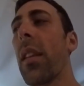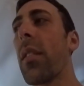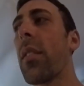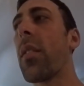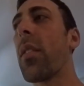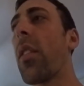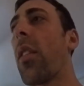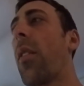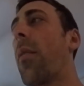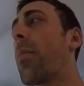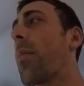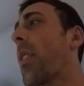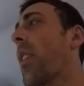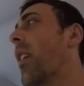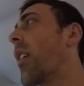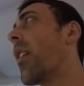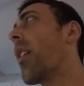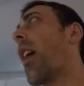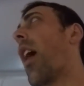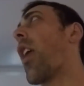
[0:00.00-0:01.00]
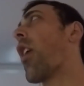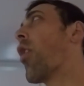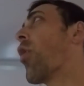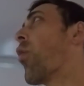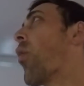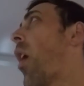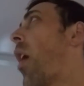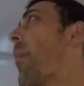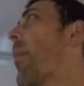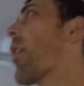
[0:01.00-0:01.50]
So I don't know
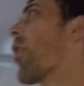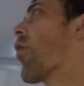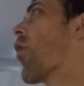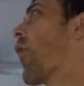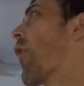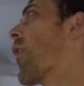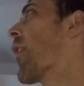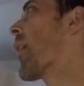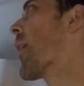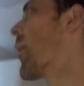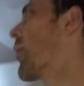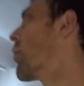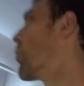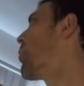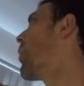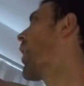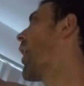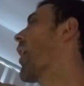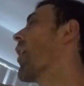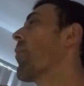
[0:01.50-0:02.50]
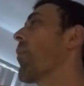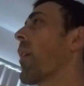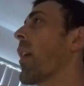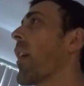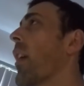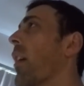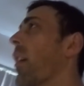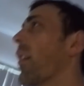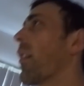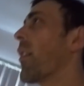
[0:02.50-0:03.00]
why my girlfriend keeps buying
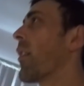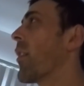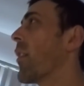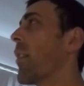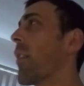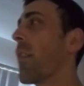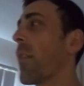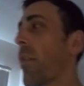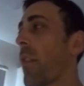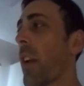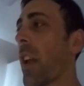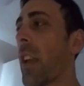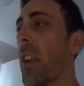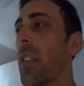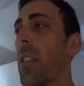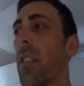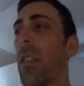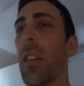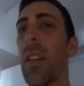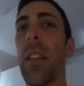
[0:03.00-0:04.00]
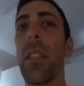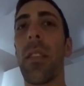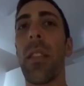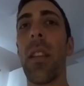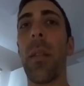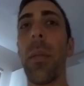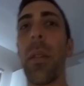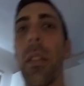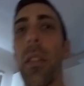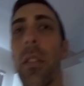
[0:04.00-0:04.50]
me freaking
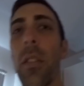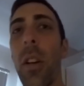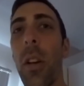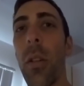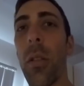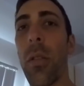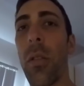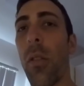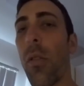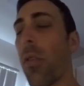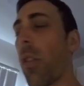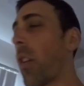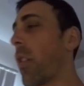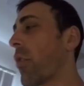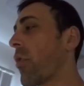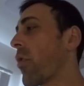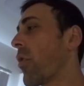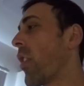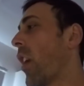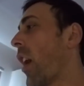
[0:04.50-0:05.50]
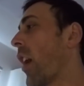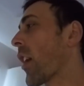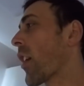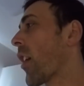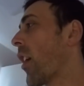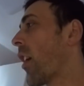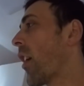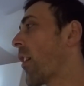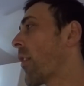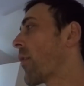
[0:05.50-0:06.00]
Cinnamon Toast Crunch
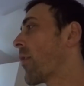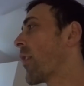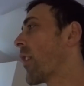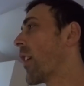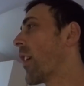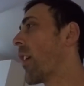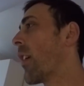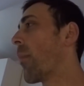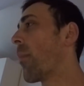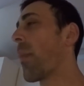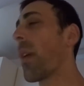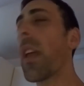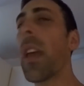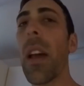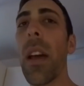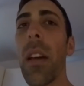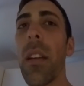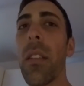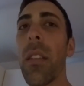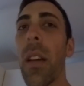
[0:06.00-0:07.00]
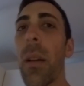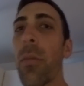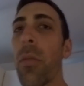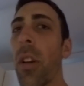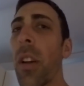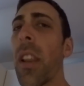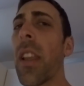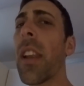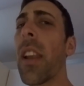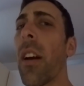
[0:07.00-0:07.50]
knockoff, because I'm
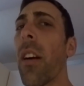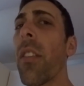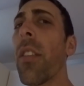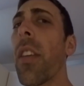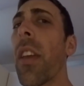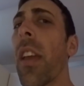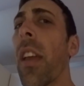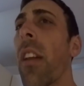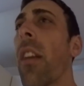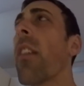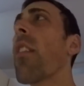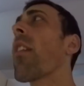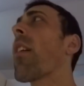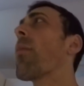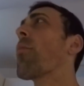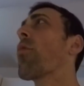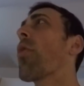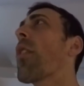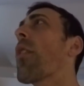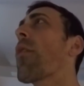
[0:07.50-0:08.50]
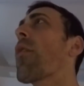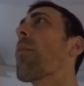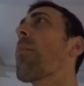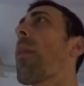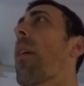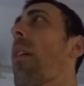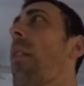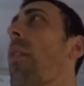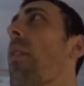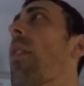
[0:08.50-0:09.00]
trying to eat healthy here. I'm training for
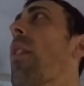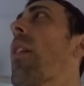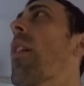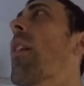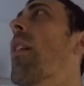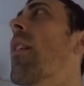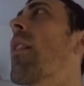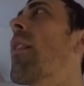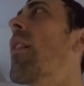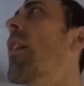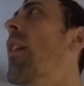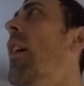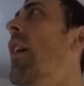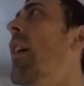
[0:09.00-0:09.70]
marathon.